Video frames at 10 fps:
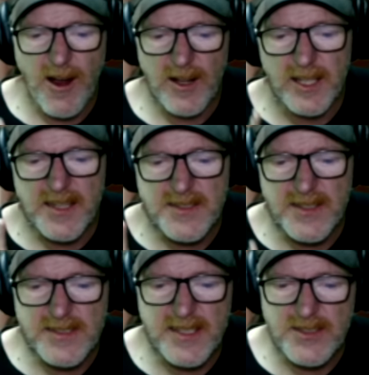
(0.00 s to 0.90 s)
Their
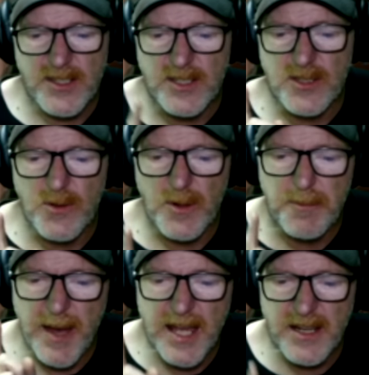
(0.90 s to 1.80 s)
heartless
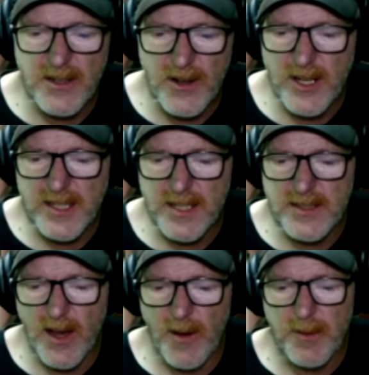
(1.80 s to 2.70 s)
decision to abandon
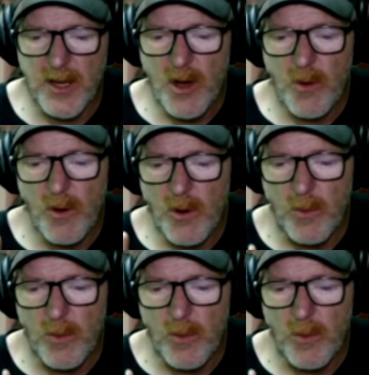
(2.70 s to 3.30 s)
her at the dump